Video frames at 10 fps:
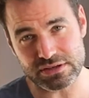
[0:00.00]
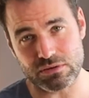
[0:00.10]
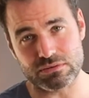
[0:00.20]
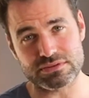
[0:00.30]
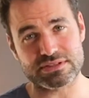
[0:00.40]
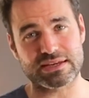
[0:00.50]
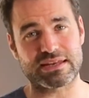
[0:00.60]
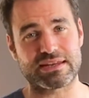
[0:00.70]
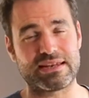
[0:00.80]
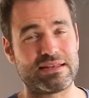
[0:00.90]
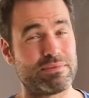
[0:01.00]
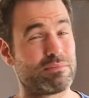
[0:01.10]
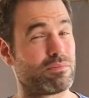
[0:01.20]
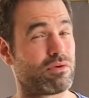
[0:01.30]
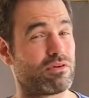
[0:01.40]
tones. I get a little bit
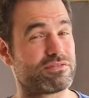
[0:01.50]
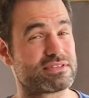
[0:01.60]
more of a